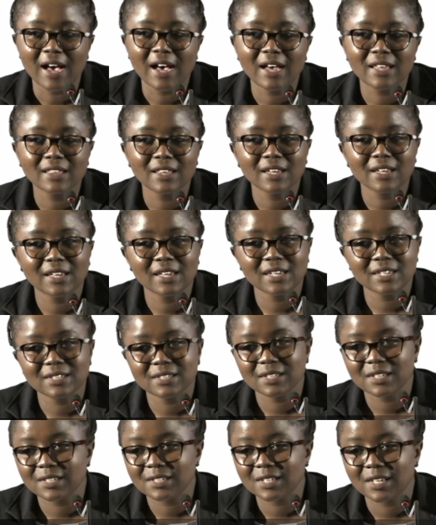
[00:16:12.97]
Other
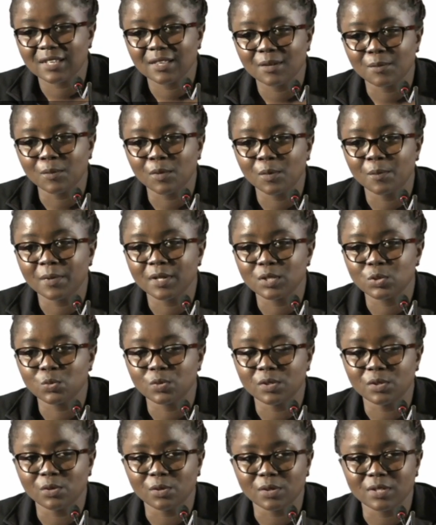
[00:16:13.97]
cases, at the
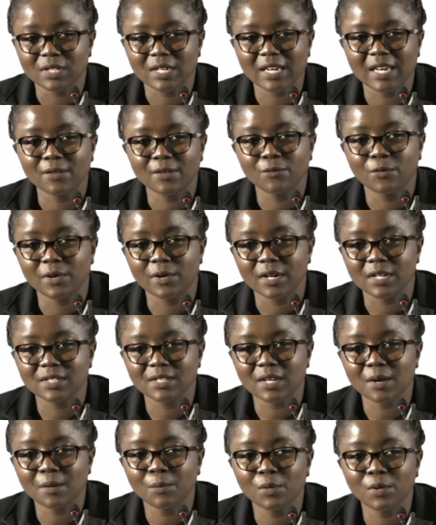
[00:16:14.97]
moment, we don't. Like, for
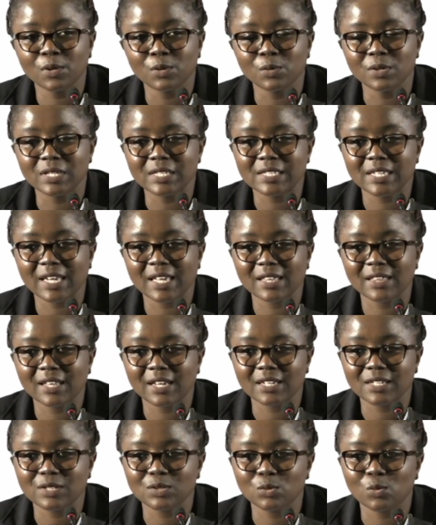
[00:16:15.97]
example, you decide
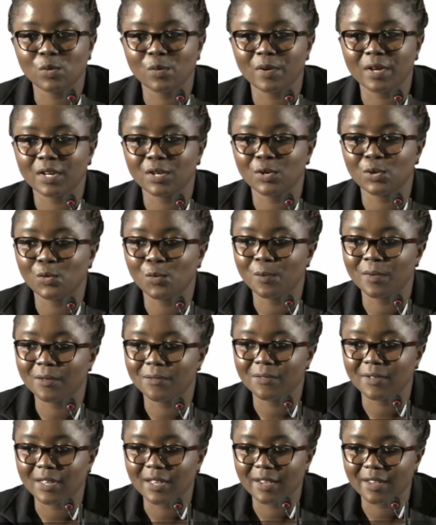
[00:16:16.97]
that wewe ndio
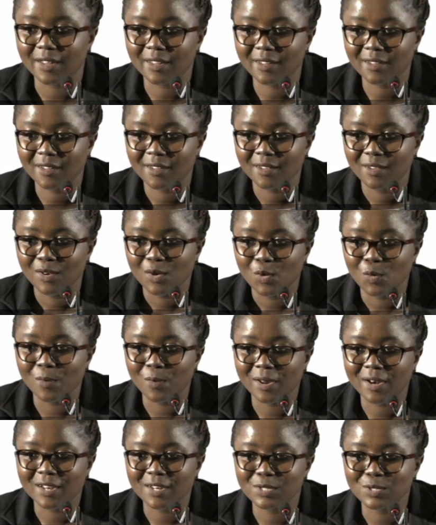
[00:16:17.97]
umefika,
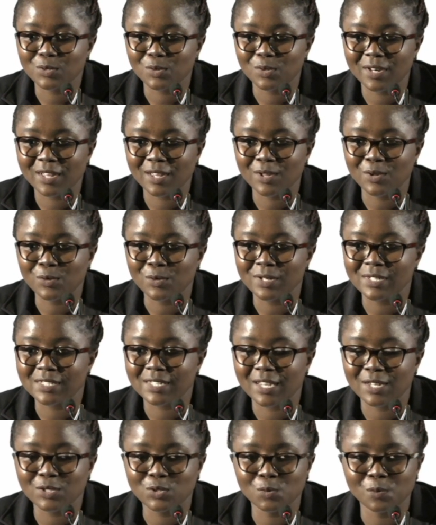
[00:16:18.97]
umeenda shule, you
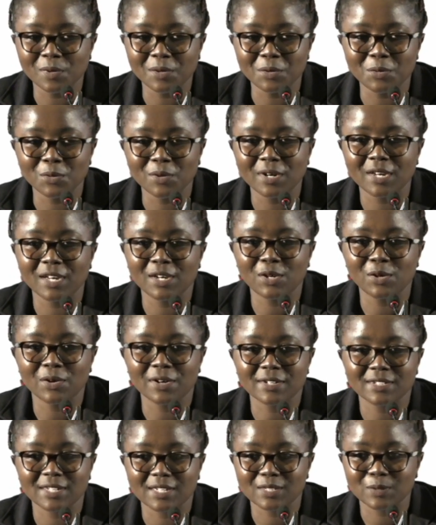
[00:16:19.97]
decide to be rude and you
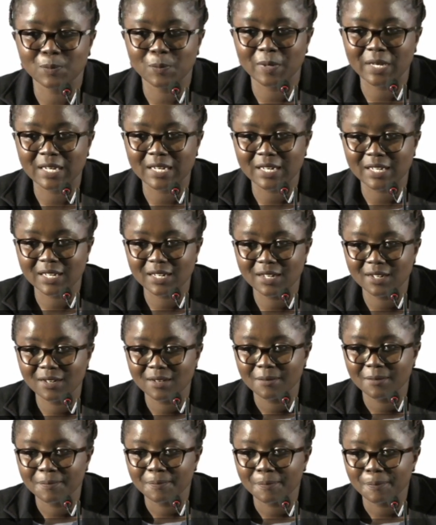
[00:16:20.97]
are suspended,
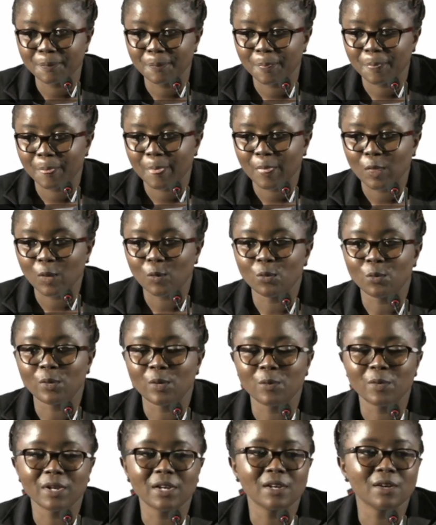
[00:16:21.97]

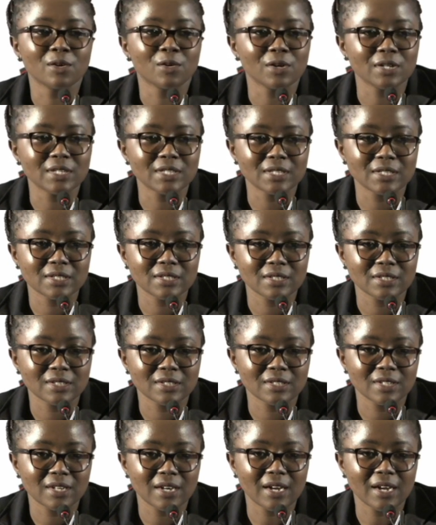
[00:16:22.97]
we will not
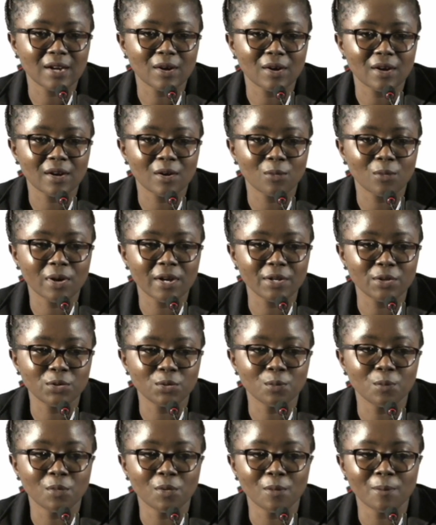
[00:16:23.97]
award
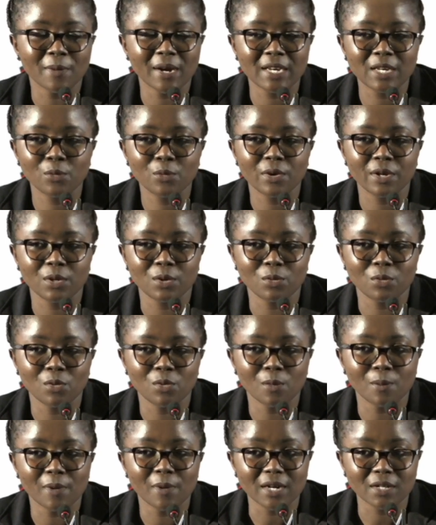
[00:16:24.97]
you more money when you
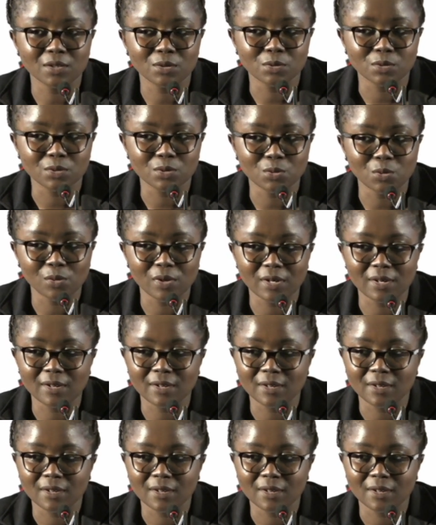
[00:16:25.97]
go back to school.